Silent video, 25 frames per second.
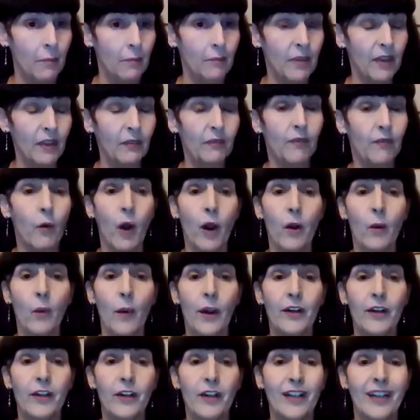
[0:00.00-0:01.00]
before
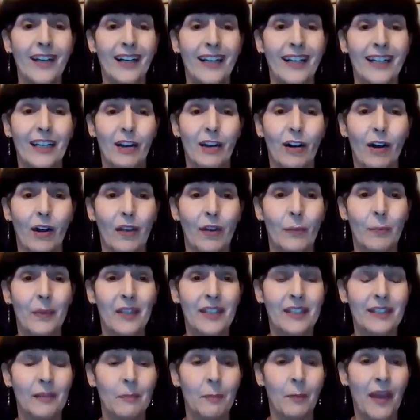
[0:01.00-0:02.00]
where you're cutting all the
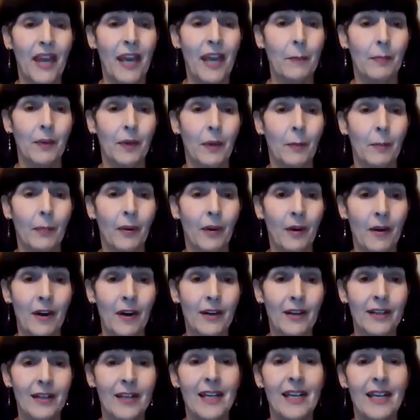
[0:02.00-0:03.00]
bits of paper
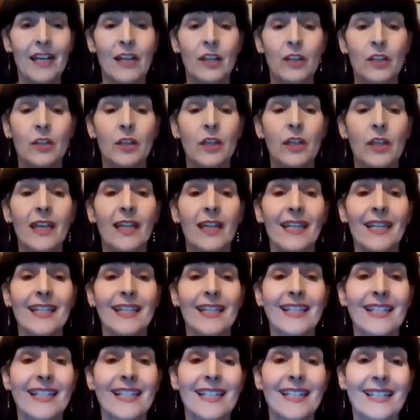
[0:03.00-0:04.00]
apart so that
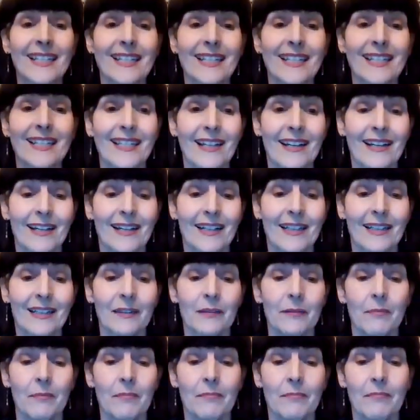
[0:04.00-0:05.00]
it does not
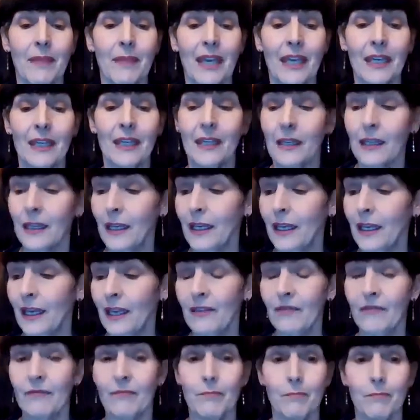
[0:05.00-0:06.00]
make
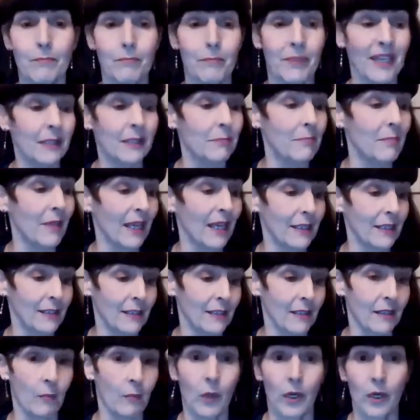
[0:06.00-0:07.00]
a big
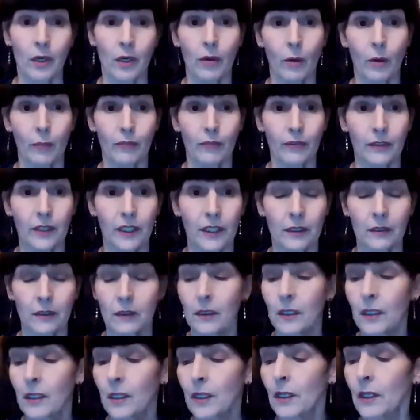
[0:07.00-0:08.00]
mess somewhere, hopefully,
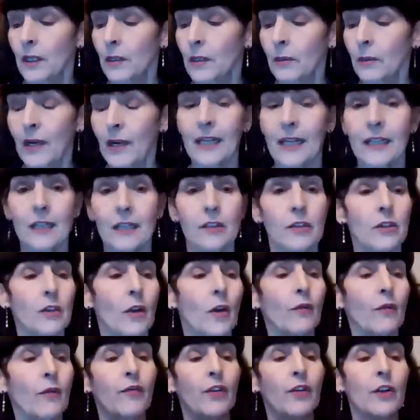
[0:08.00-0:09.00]
right?
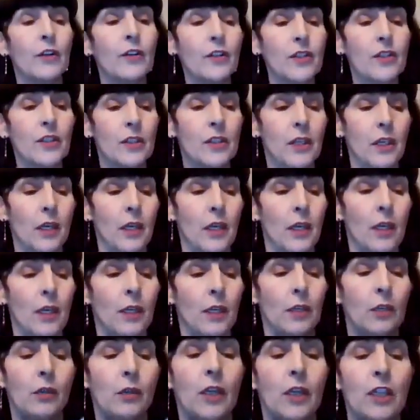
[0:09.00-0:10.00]
So first
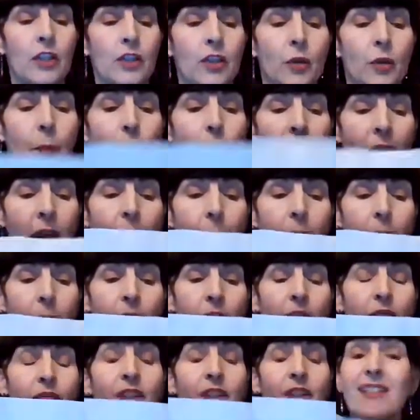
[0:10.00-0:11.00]
you get your paper.
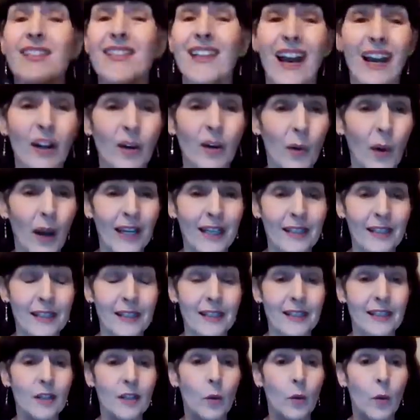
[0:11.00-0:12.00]
If it's not quite a
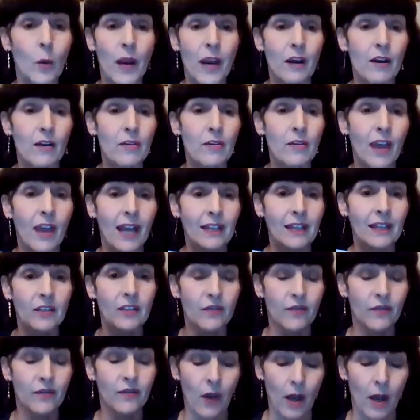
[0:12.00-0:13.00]
square,
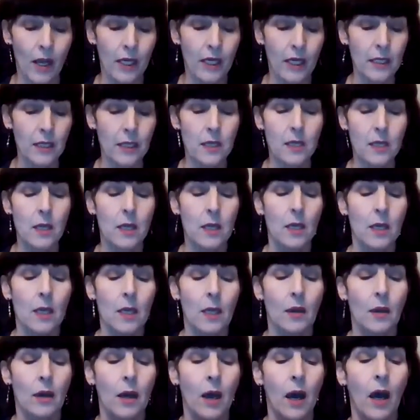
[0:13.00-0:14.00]
that's fine.
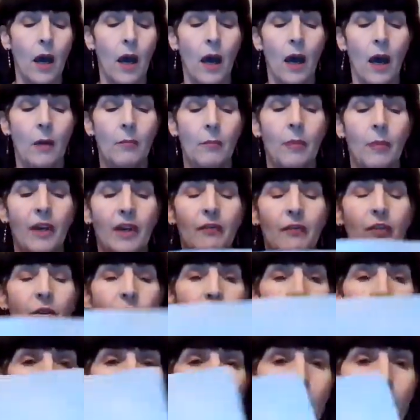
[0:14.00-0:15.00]
But if
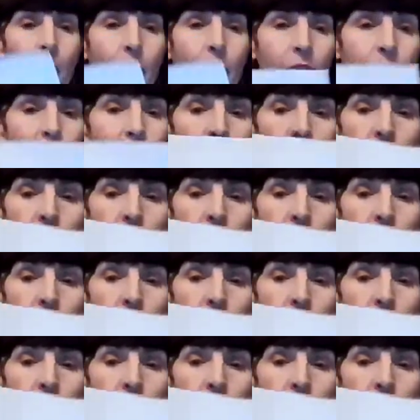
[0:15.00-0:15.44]
you start with the